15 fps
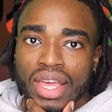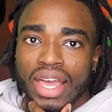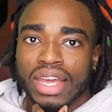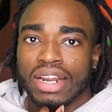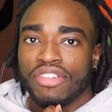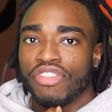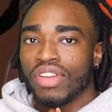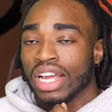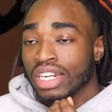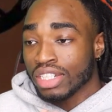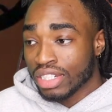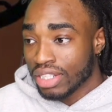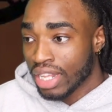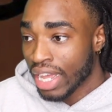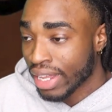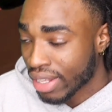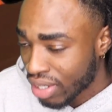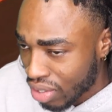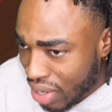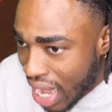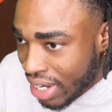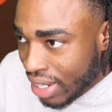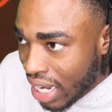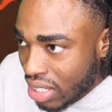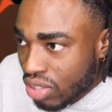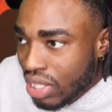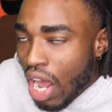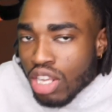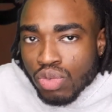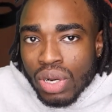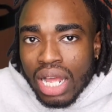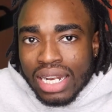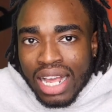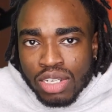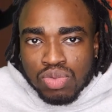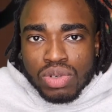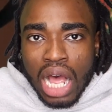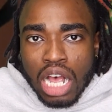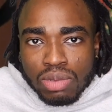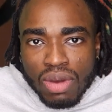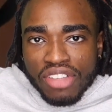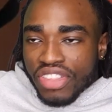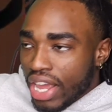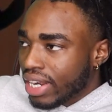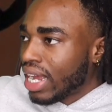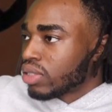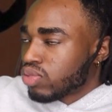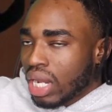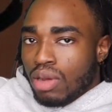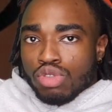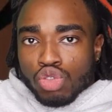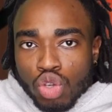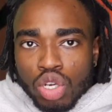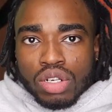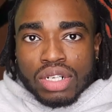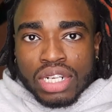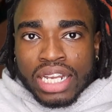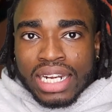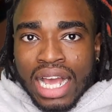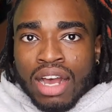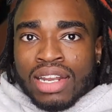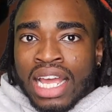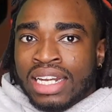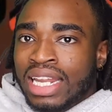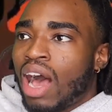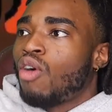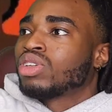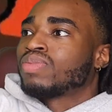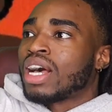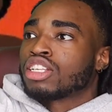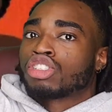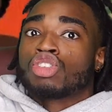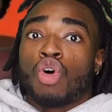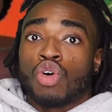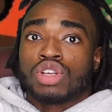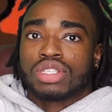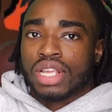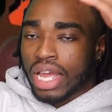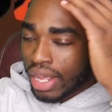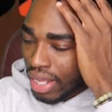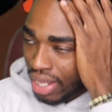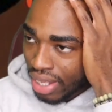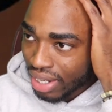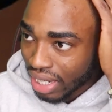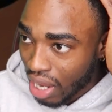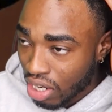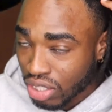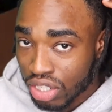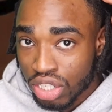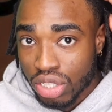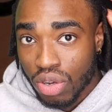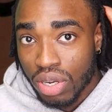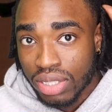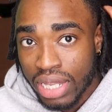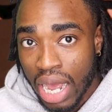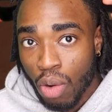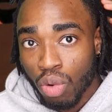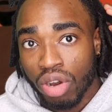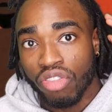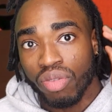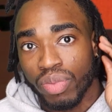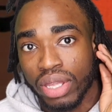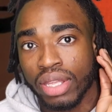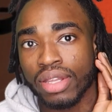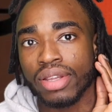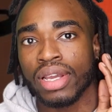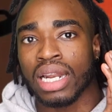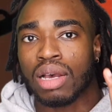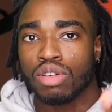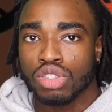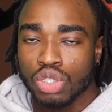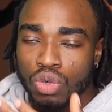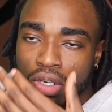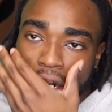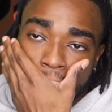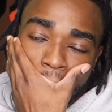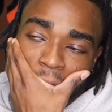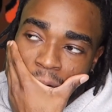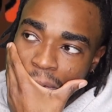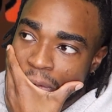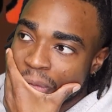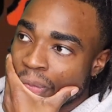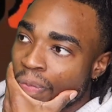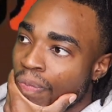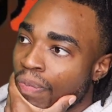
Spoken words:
And I feel like that was my thing. That's what I was doing. Like that was my sauce. Like that was the sauce that worked for me, and I was doing that. You feel me?